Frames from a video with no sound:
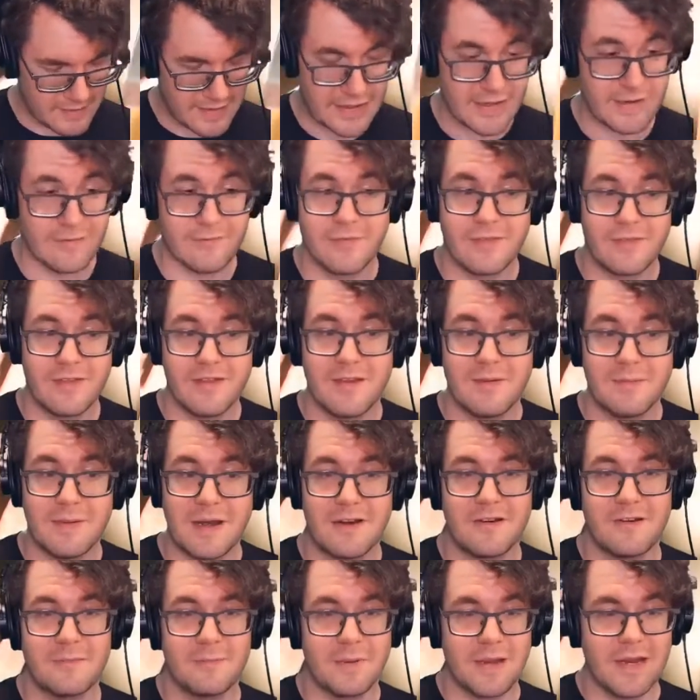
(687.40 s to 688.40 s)
And for the
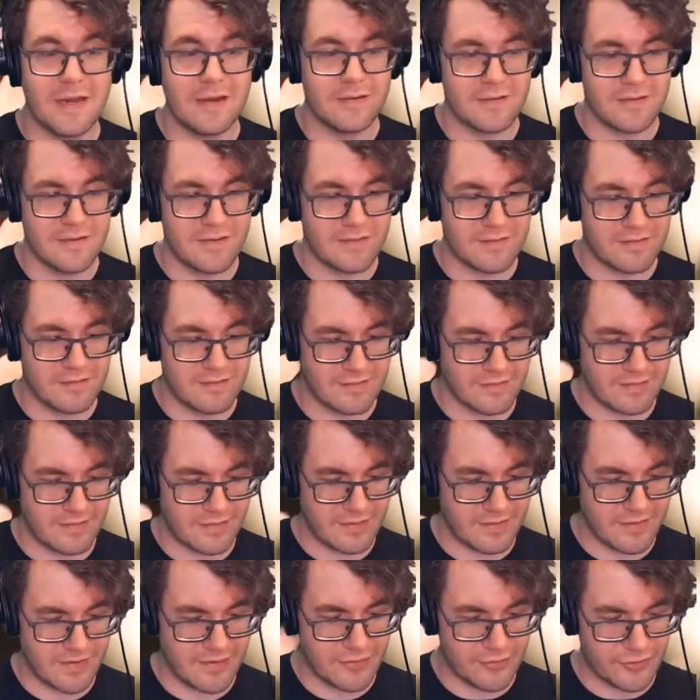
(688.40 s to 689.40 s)
amount of painting
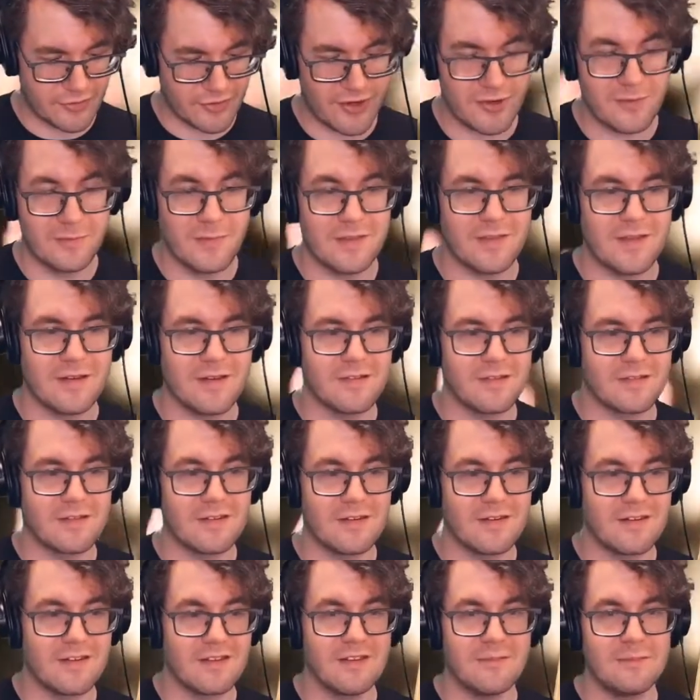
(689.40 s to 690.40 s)
enjoyment that it's
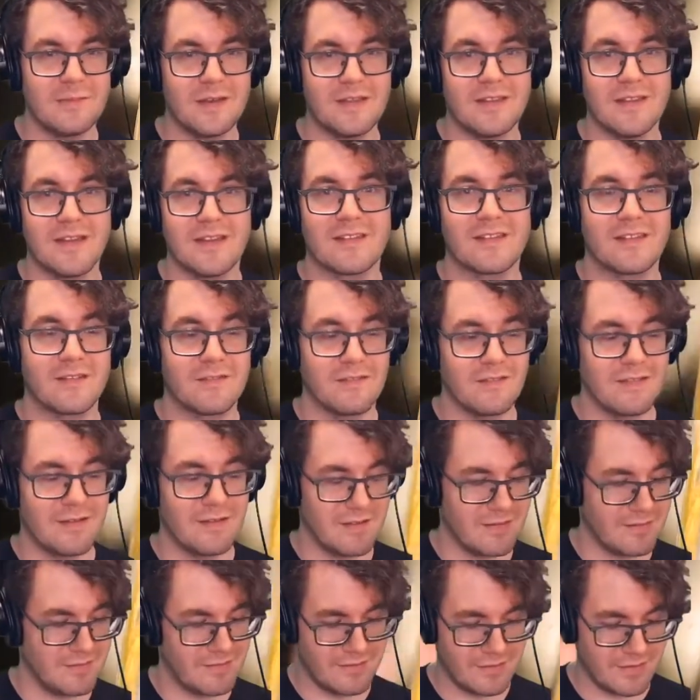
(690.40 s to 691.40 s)
going to give me,
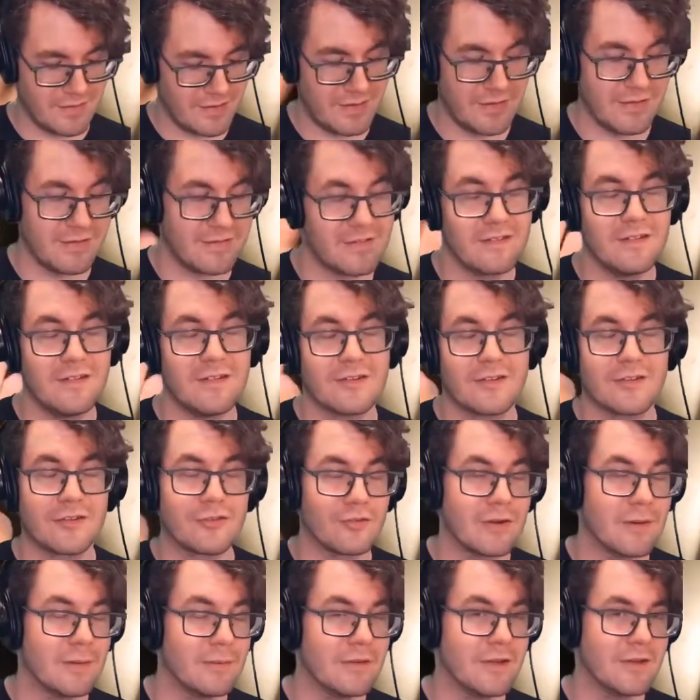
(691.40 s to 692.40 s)
it's an
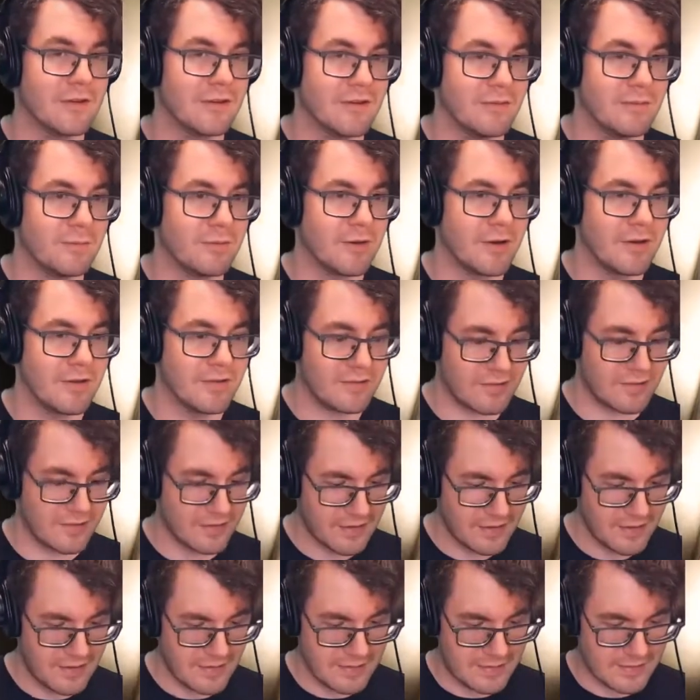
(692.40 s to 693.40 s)
extremely good price.
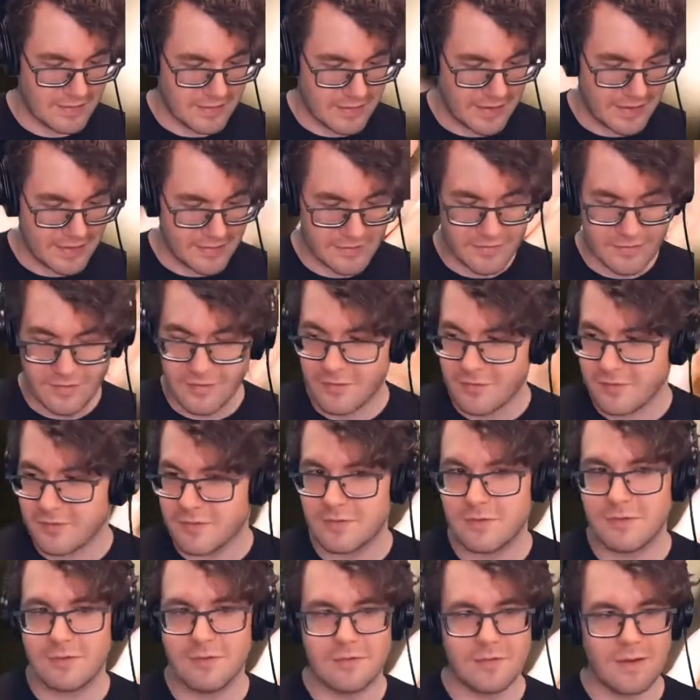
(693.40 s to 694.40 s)
And it's
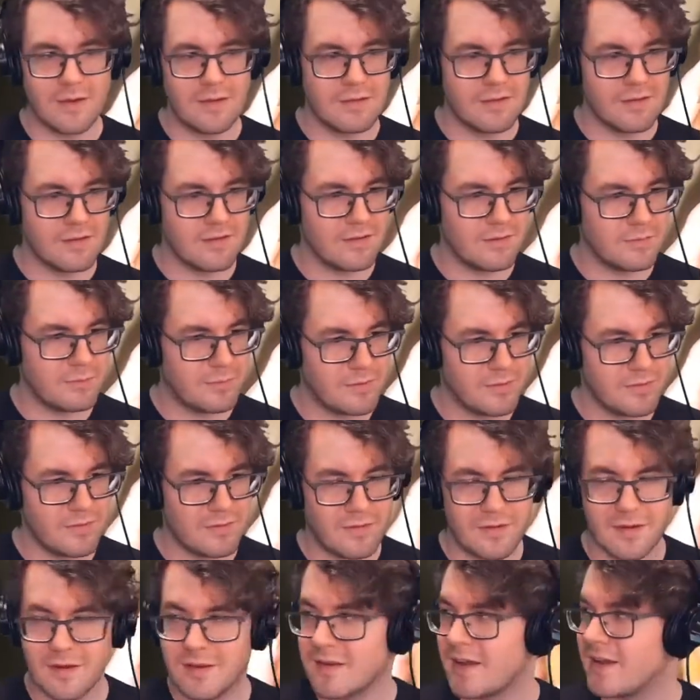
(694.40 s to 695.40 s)
also a great thing to put,
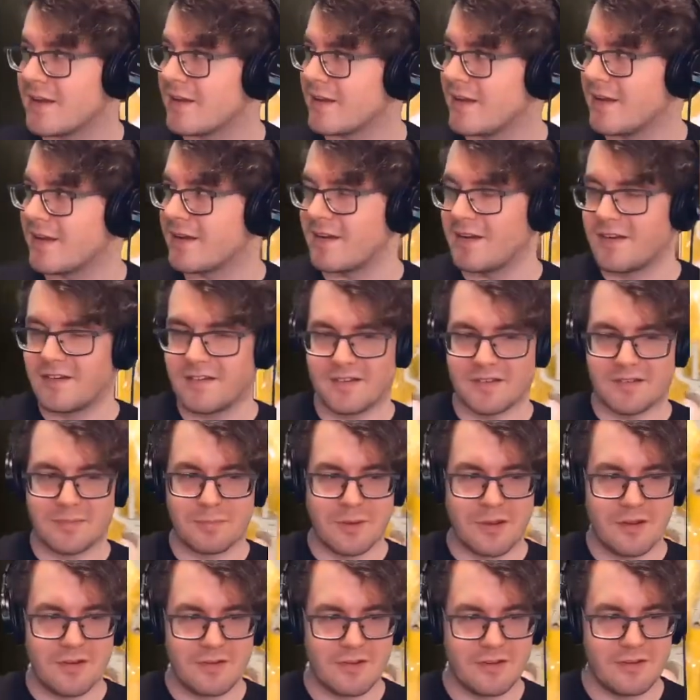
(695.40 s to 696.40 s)
like, I got a
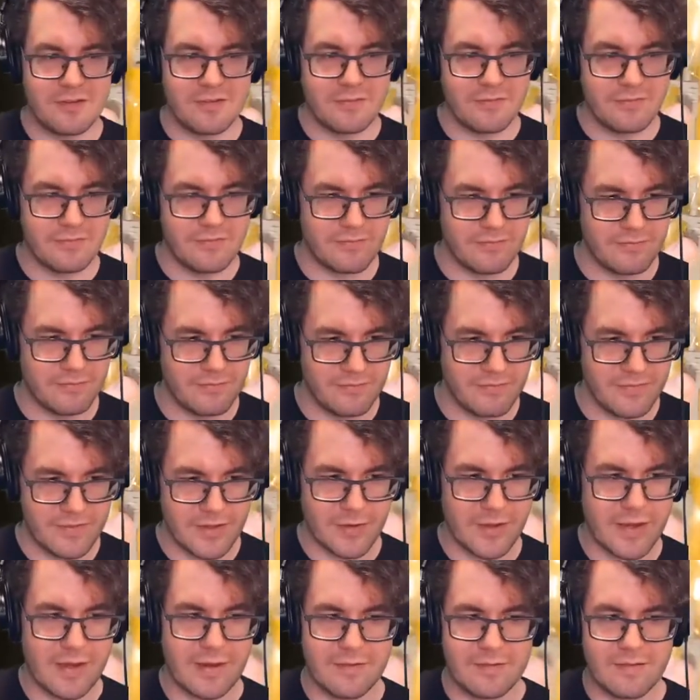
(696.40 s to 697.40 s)
display shelf.
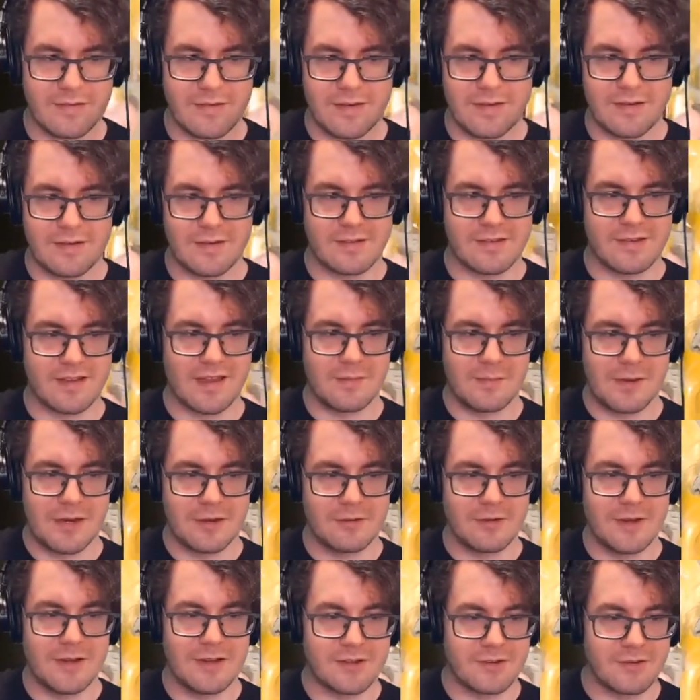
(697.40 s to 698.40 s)
You can't see it because I got my
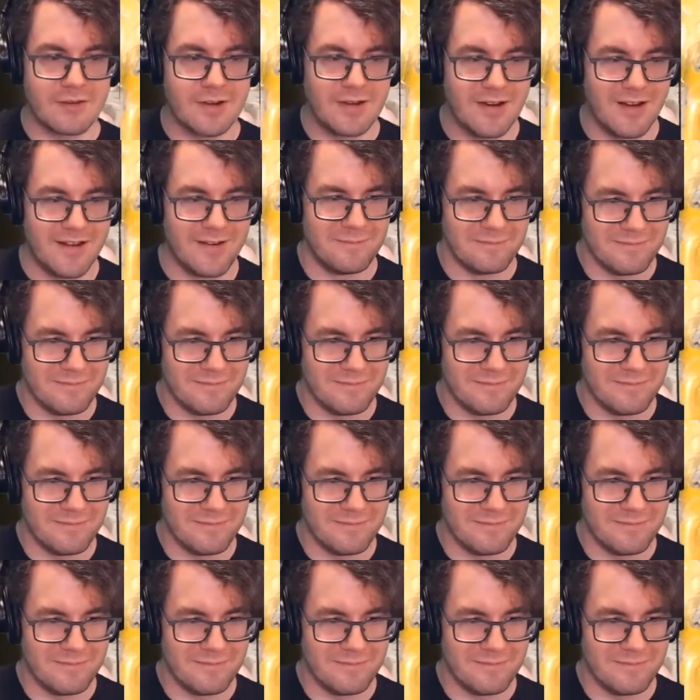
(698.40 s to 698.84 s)
green screen up,